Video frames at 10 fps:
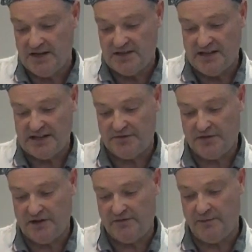So that's
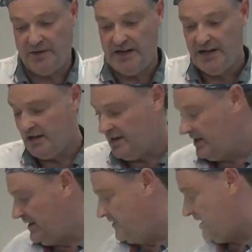fine for me. I
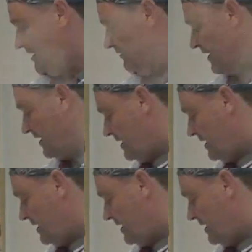can lift it over.